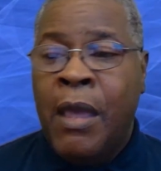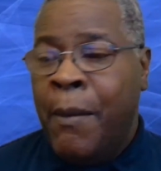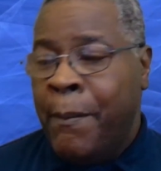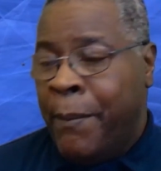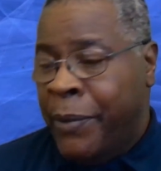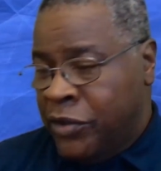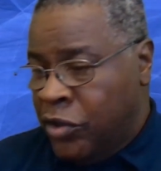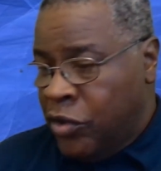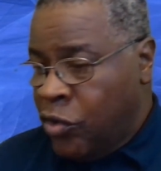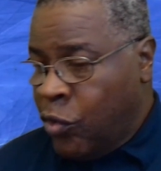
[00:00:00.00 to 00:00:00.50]

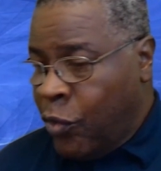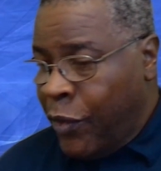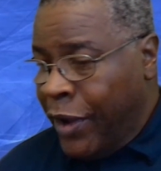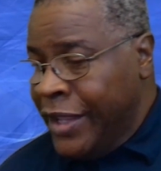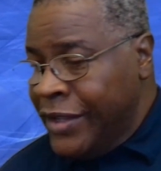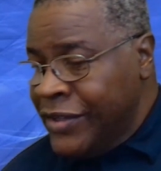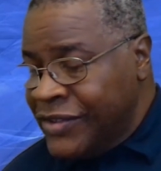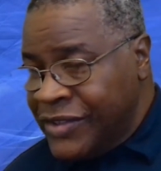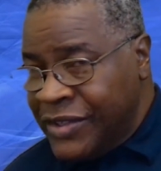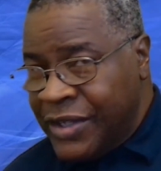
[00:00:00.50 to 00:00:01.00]
But the
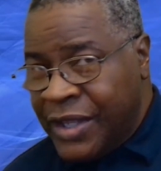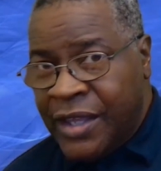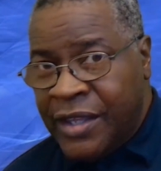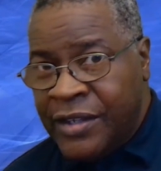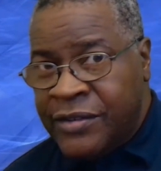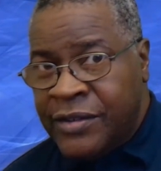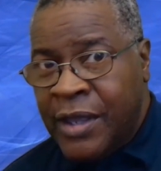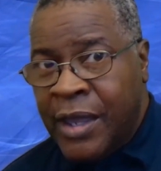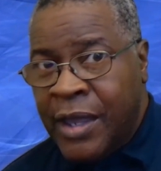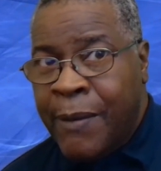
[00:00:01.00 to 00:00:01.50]
grace
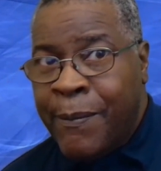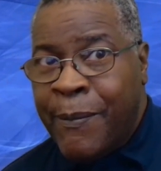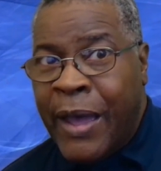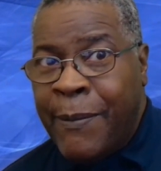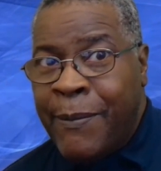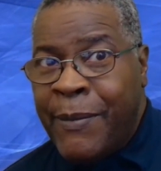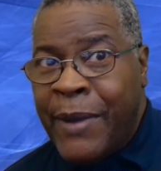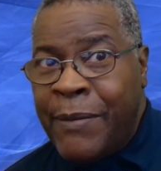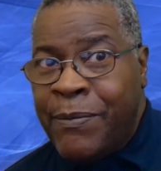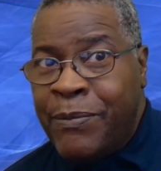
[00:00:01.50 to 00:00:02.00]
says,
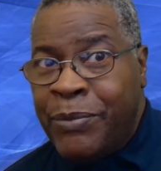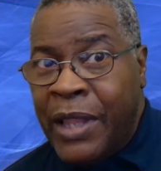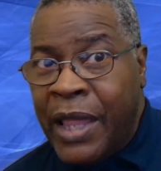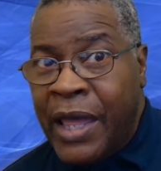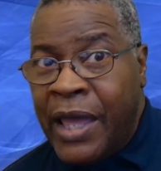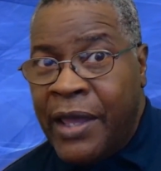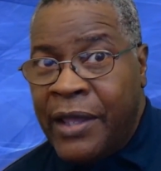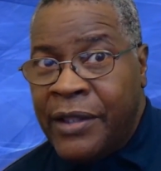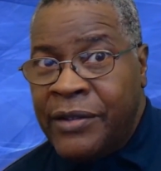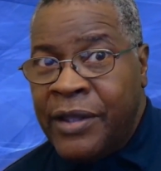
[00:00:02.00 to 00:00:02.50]
by my
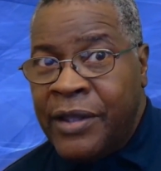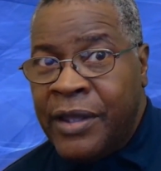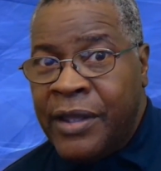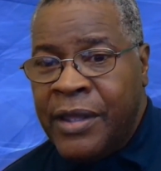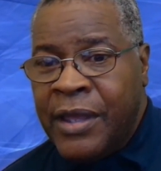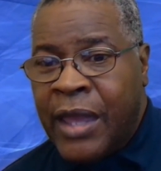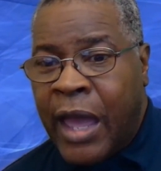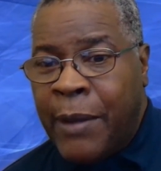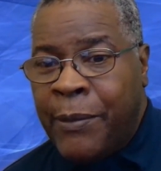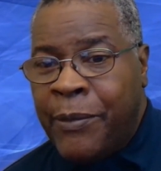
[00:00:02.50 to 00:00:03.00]
blood,
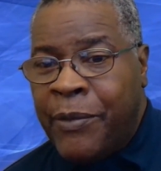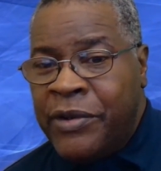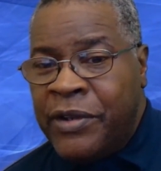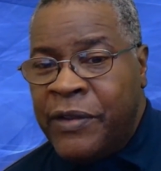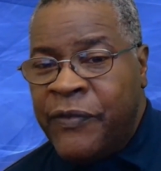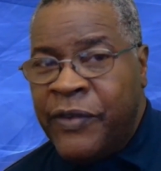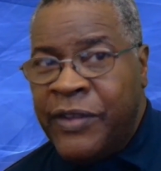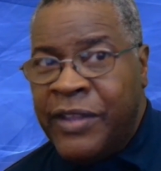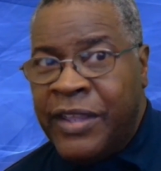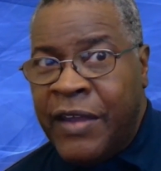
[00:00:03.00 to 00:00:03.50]
I'm going to
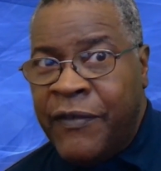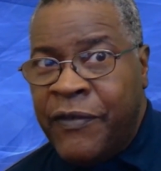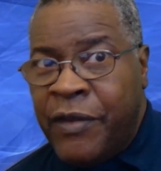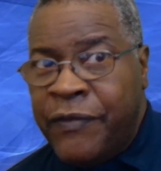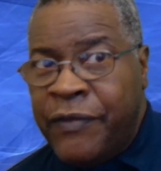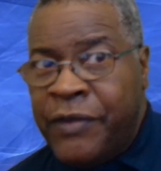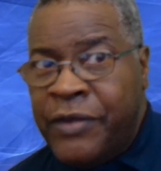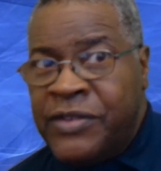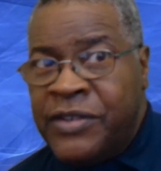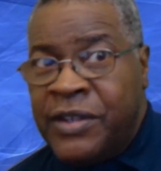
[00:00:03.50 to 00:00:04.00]
forgive you
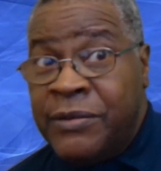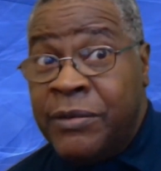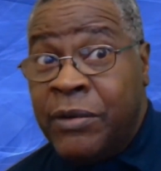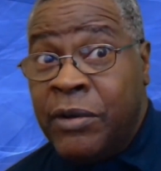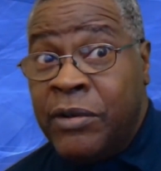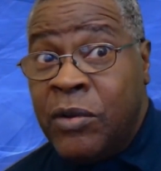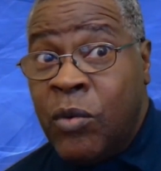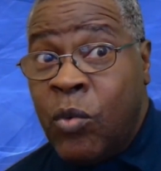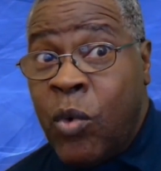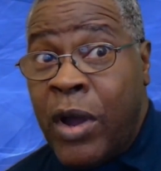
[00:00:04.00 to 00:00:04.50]
of your sins. I'm
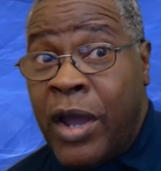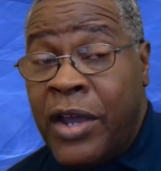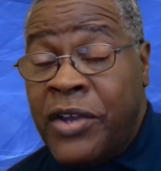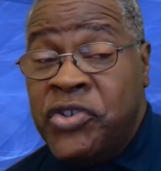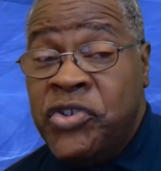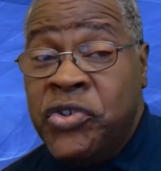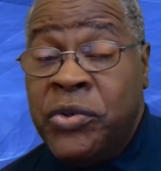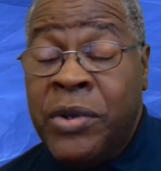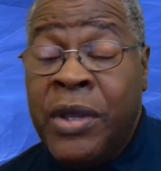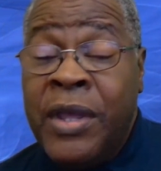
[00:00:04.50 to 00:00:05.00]
going to
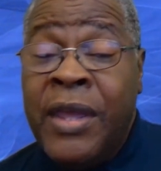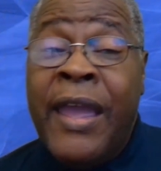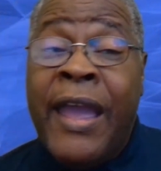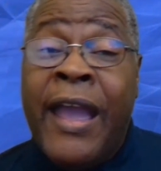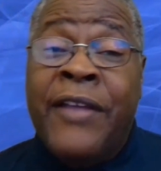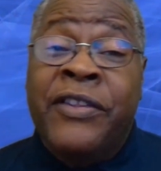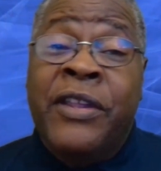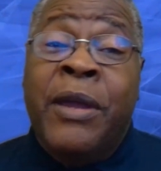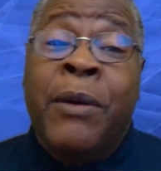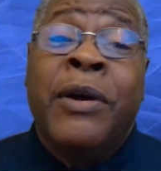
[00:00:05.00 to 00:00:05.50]
wash you,
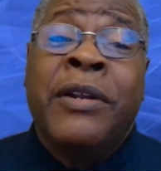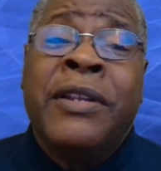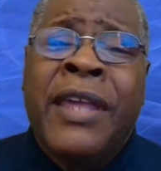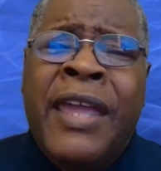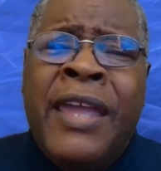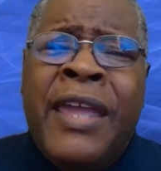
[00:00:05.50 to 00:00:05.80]
and I'm going to